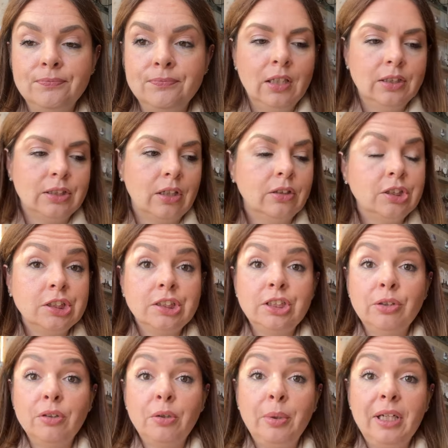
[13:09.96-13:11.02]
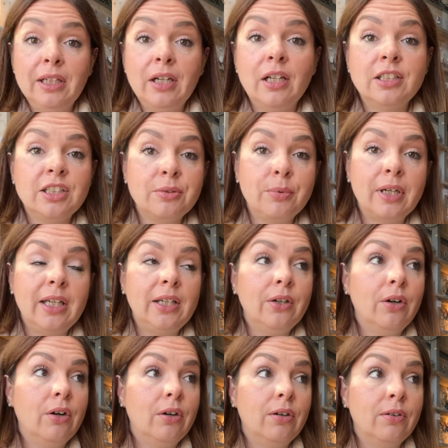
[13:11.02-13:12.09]
So I'll just do a quick cutaway
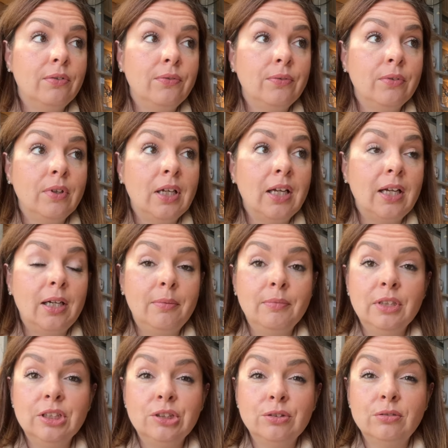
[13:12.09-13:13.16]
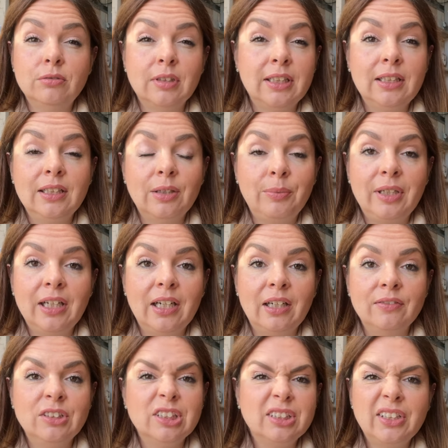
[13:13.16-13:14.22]
of the jewellery that we
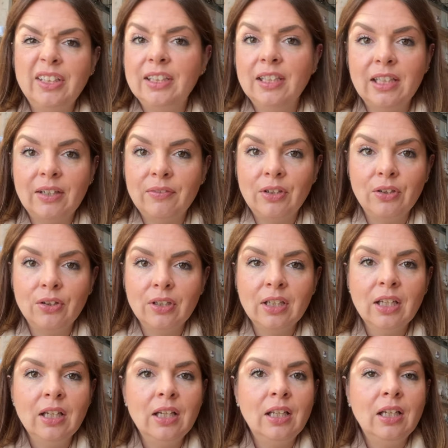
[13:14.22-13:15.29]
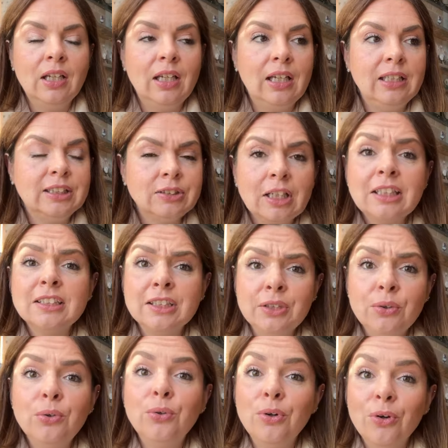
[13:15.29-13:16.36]
have, just so you can have a look. It's actually
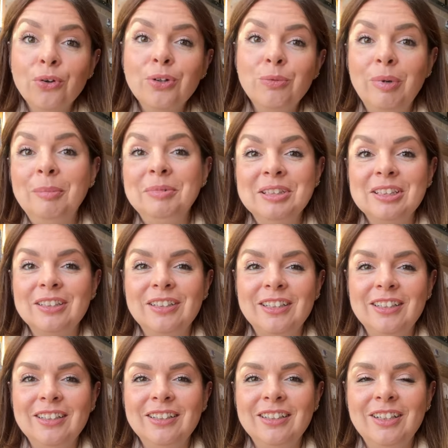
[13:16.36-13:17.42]
all on the website.